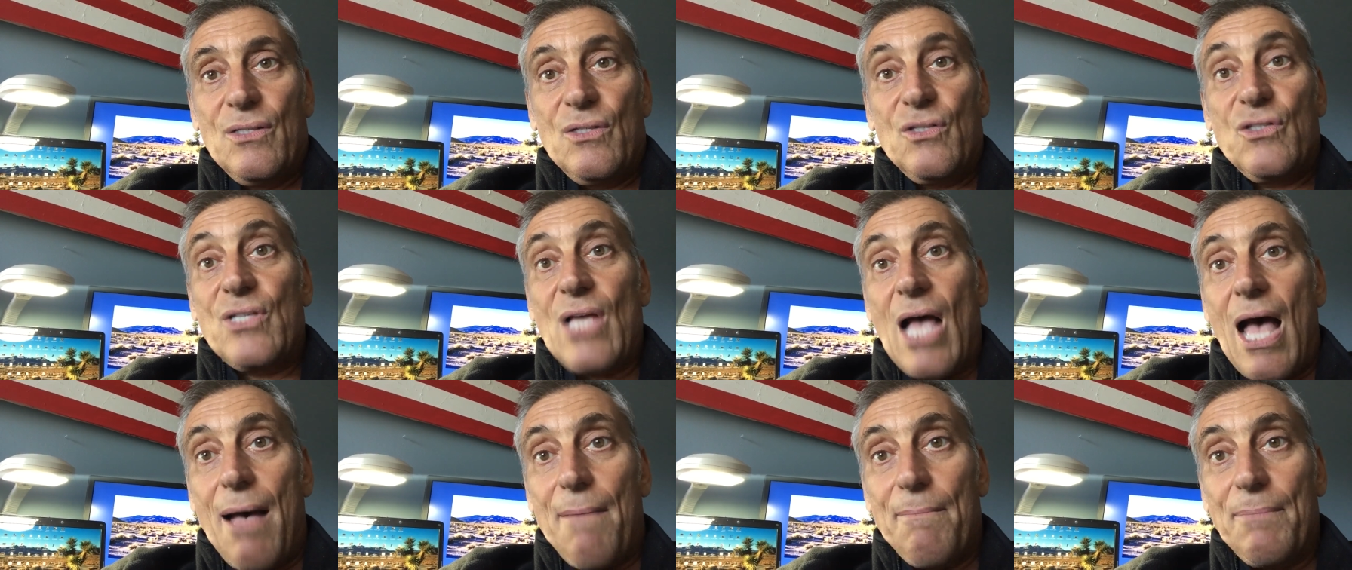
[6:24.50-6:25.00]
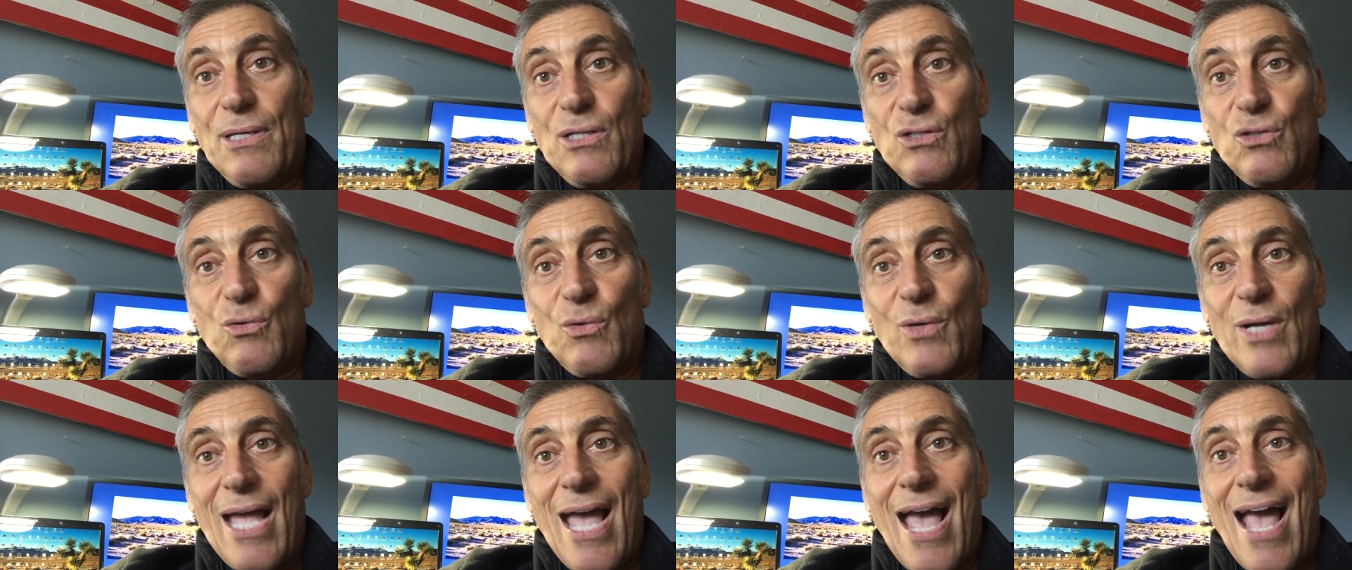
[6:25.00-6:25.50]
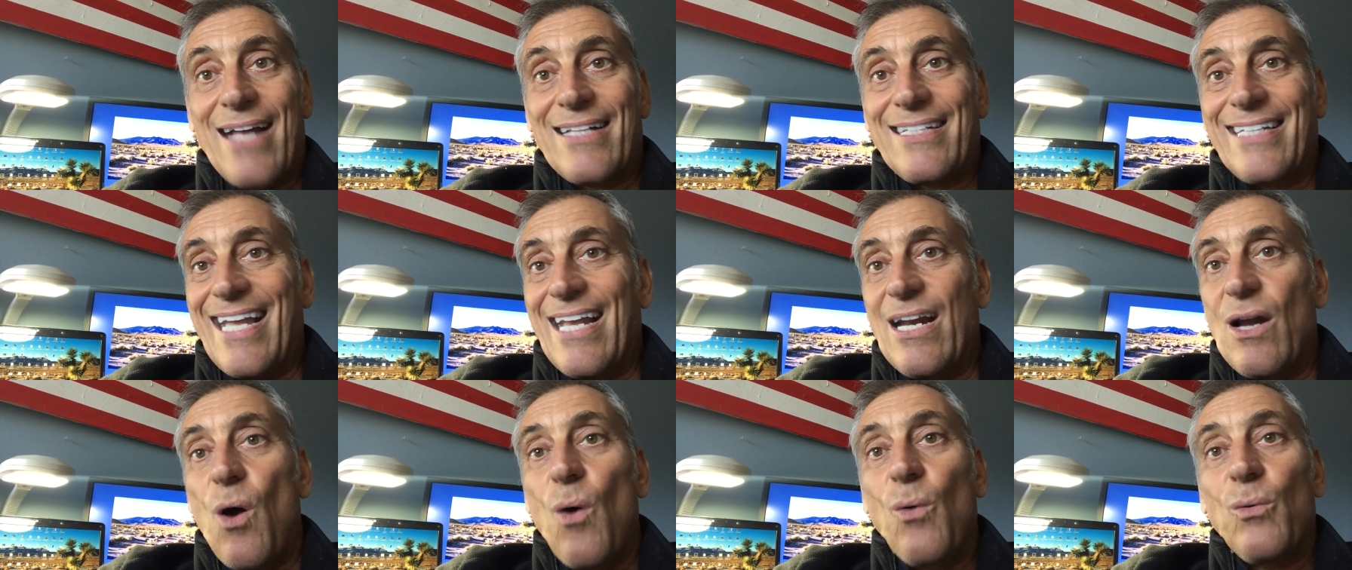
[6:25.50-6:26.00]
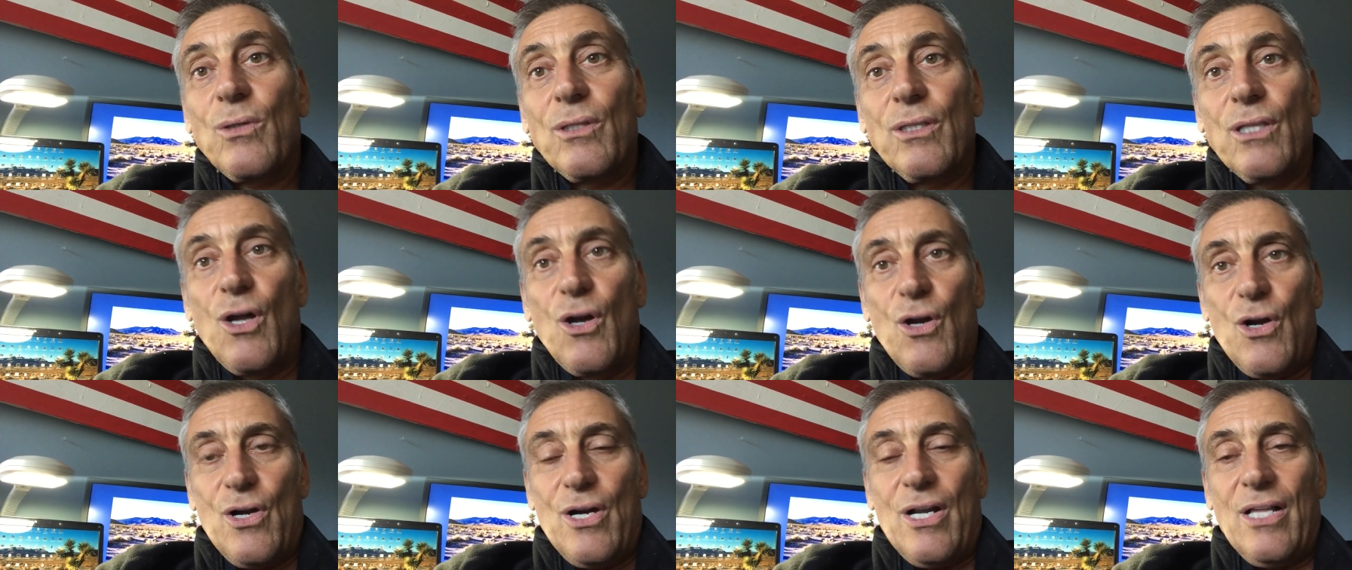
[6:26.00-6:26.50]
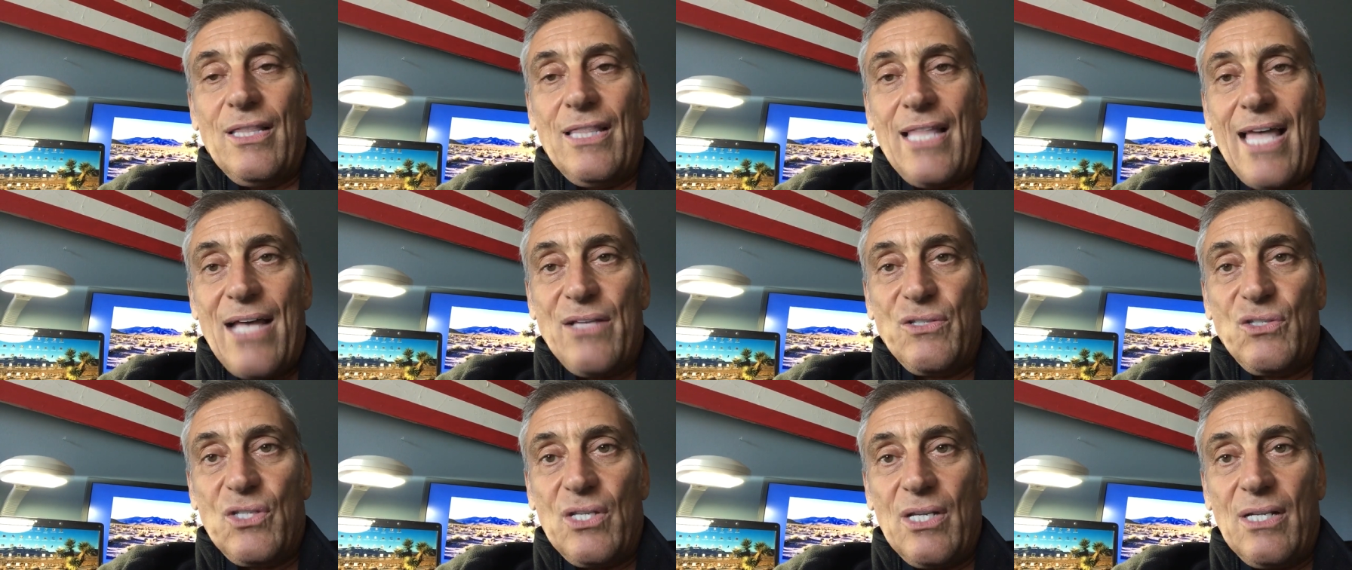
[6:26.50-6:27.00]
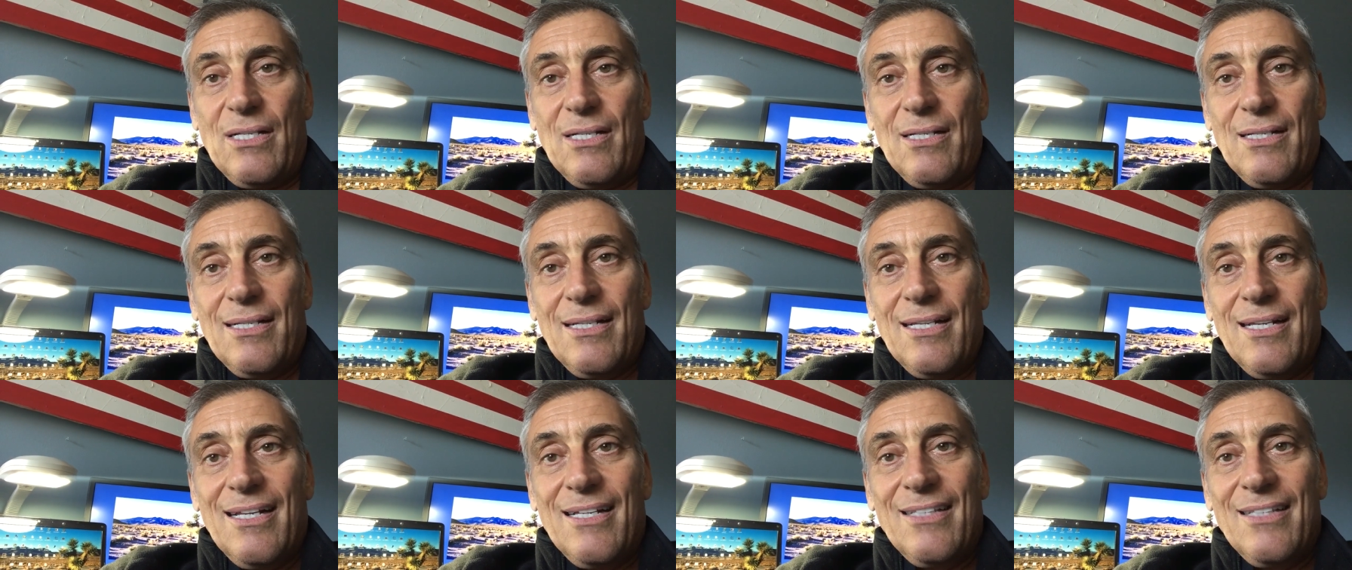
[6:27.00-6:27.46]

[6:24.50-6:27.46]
Zombies react. They don't learn a lesson.